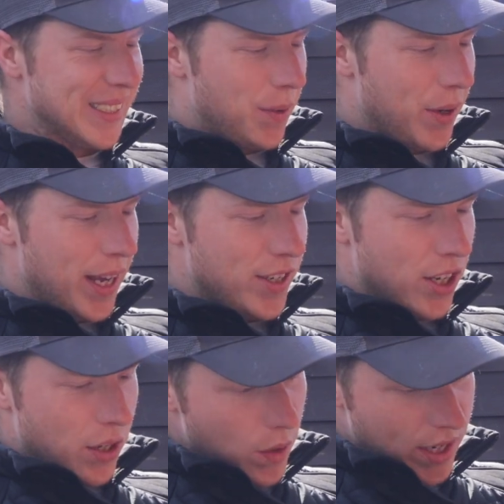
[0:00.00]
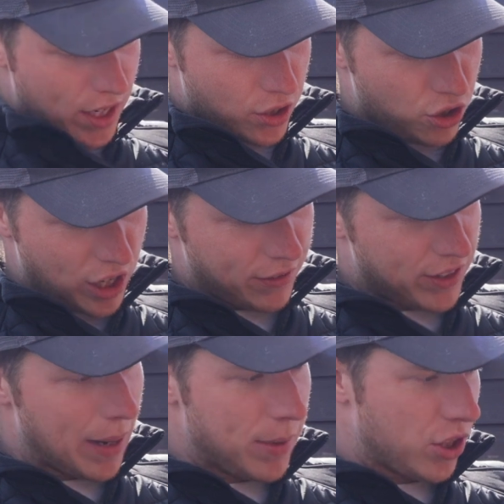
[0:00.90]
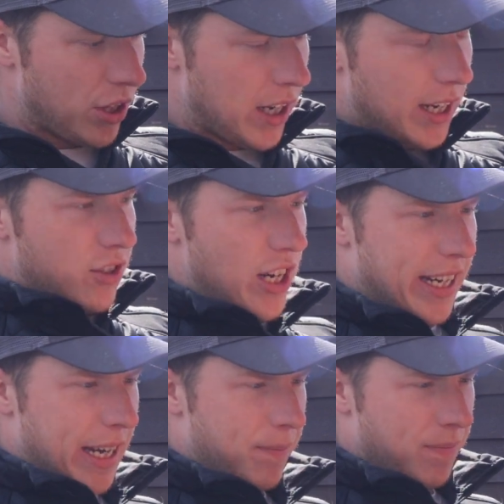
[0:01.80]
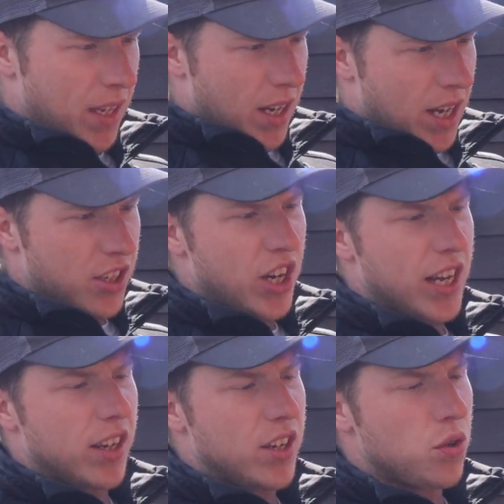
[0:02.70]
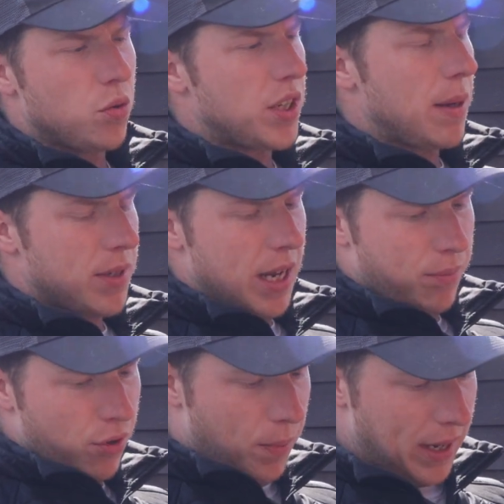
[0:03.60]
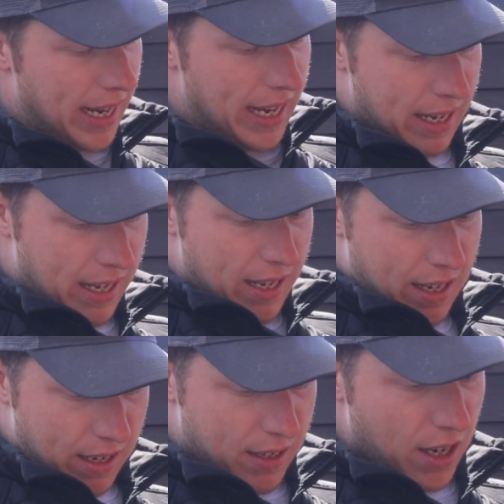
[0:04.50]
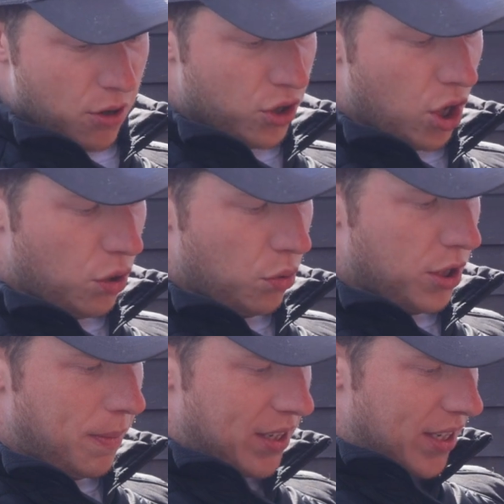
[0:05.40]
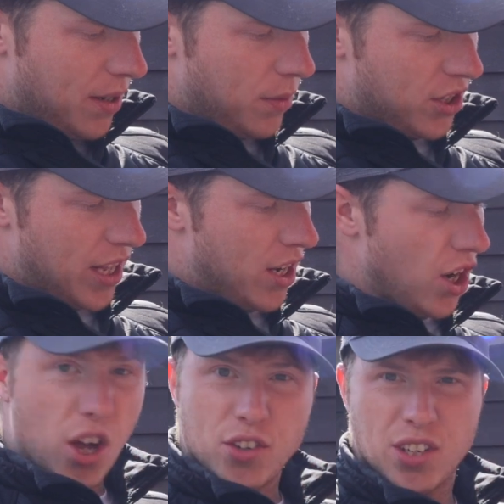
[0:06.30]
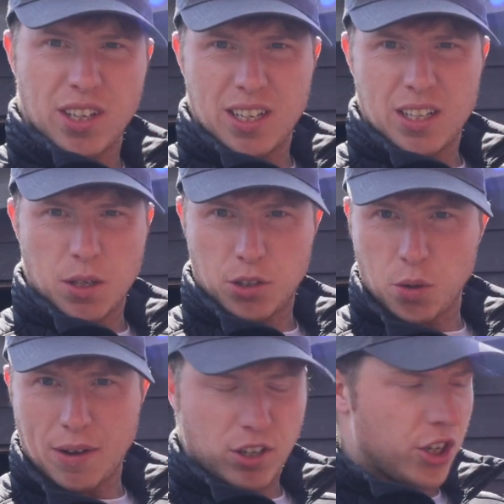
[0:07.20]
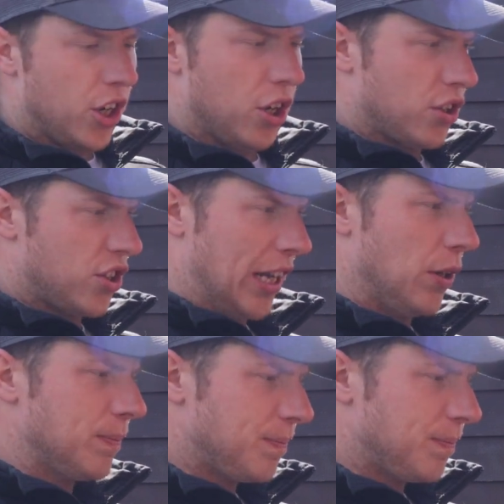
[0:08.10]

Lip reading: what I do is I do check for damage on the life jacket. I check that it's all zipped up properly. No toggles are missing, which they're not. So I do have a good look still.